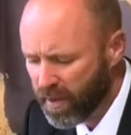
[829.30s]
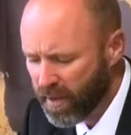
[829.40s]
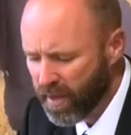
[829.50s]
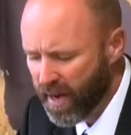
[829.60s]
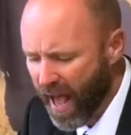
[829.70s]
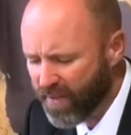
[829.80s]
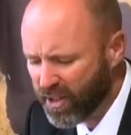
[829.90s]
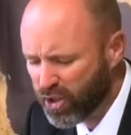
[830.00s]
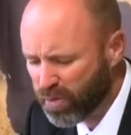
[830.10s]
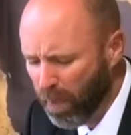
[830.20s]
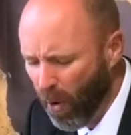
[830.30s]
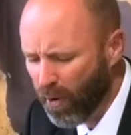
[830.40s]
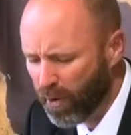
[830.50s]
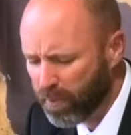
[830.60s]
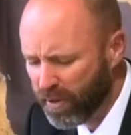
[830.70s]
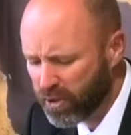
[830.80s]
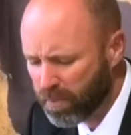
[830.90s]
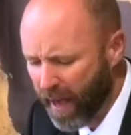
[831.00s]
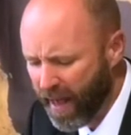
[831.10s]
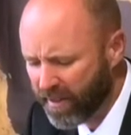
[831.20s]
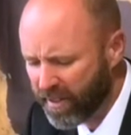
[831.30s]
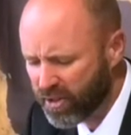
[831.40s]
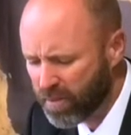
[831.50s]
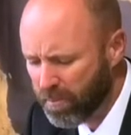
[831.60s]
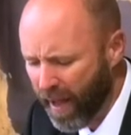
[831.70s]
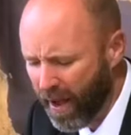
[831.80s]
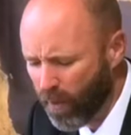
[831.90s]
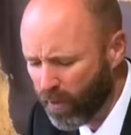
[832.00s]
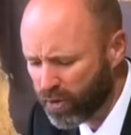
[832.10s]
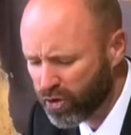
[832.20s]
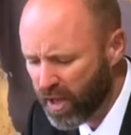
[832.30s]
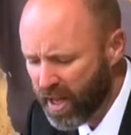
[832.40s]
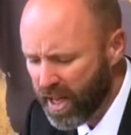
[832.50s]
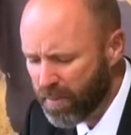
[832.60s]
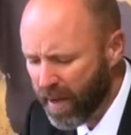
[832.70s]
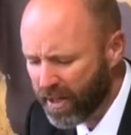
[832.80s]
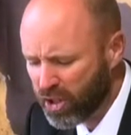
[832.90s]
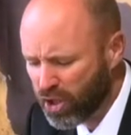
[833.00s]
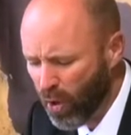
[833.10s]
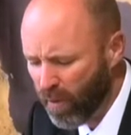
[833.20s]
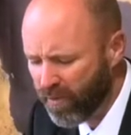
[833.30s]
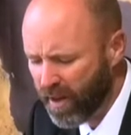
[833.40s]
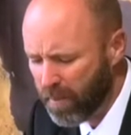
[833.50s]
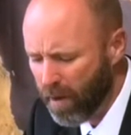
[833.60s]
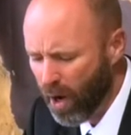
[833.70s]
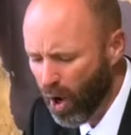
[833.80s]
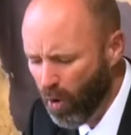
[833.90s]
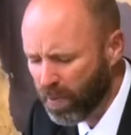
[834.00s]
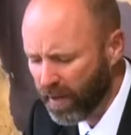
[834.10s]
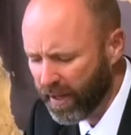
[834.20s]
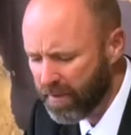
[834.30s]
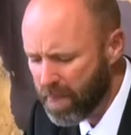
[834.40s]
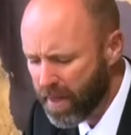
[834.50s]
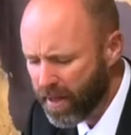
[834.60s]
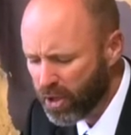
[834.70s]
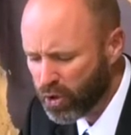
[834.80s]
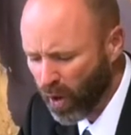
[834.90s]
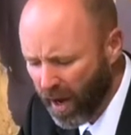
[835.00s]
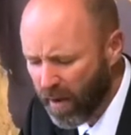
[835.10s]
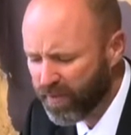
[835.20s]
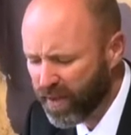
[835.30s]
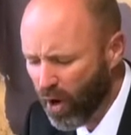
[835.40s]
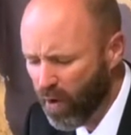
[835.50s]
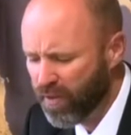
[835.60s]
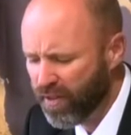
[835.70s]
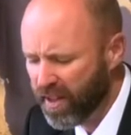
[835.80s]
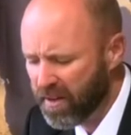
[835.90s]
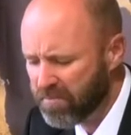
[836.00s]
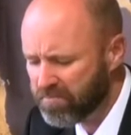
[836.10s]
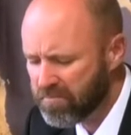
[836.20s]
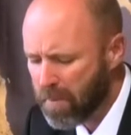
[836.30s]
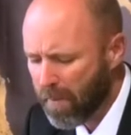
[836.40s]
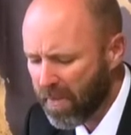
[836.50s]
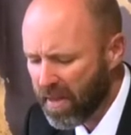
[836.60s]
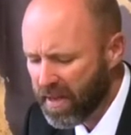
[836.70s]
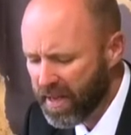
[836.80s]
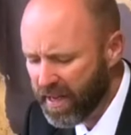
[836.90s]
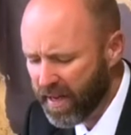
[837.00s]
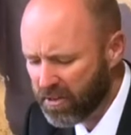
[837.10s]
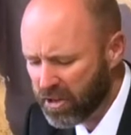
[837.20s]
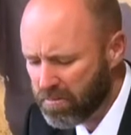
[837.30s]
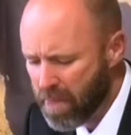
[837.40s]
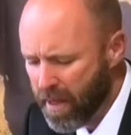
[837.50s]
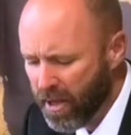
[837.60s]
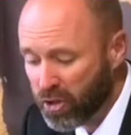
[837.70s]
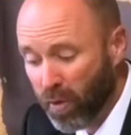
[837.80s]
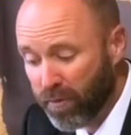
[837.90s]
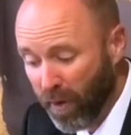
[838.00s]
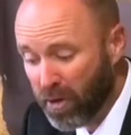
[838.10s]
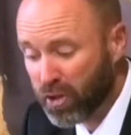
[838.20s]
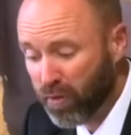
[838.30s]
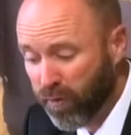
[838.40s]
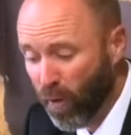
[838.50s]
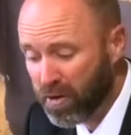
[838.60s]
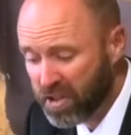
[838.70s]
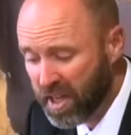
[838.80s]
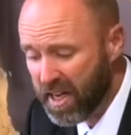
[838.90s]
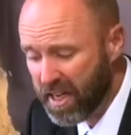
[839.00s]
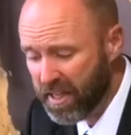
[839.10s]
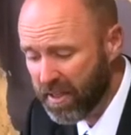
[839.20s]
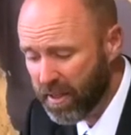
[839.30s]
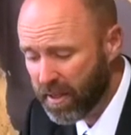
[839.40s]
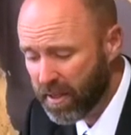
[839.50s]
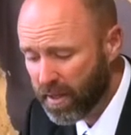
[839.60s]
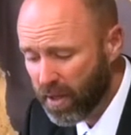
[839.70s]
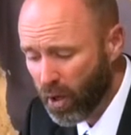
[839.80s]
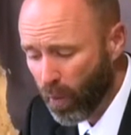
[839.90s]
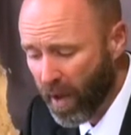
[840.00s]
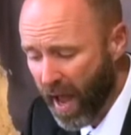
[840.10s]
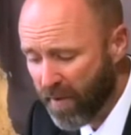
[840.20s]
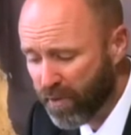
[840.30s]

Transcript: And having spoiled principalities and powers, he made a show of them openly, triumphing over them in it. So in verse 14, we have